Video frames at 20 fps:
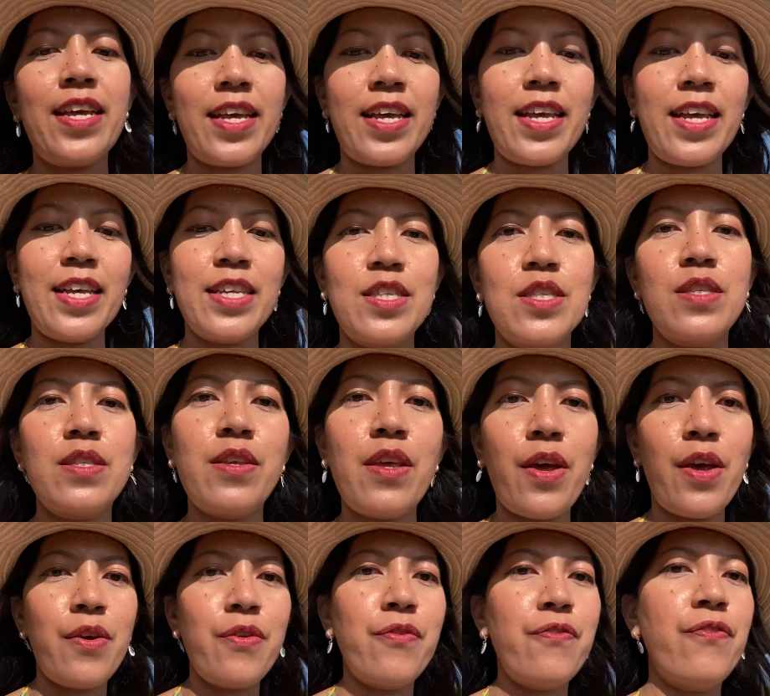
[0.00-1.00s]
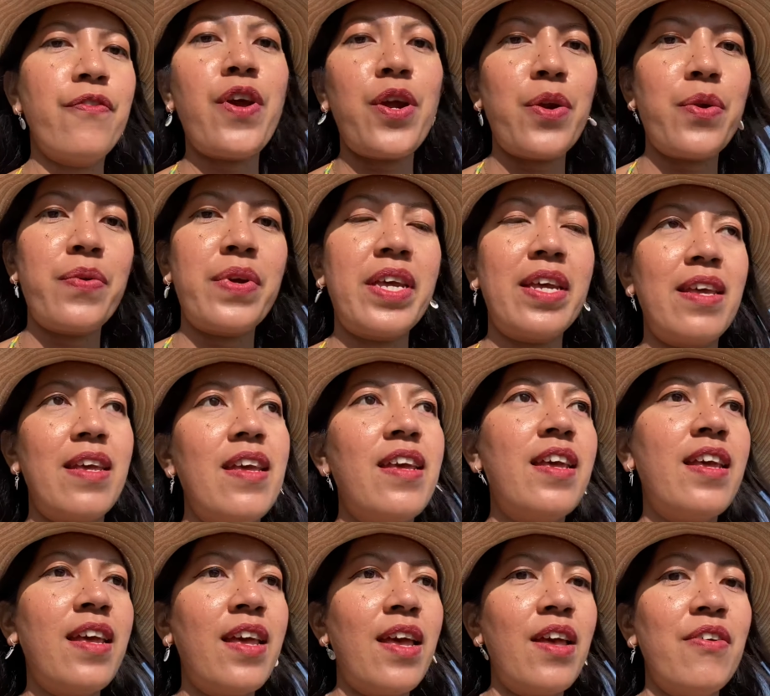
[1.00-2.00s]
it's very
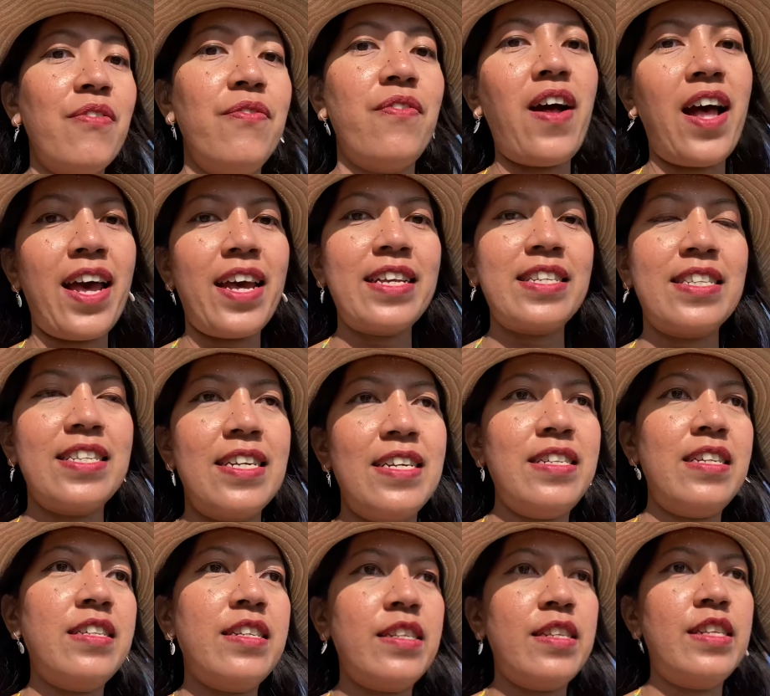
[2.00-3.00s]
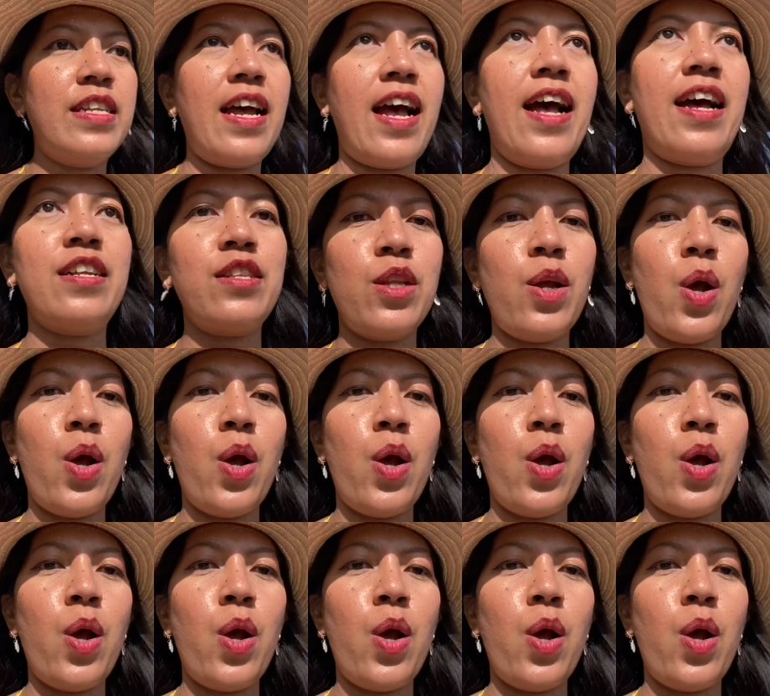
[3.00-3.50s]
vital that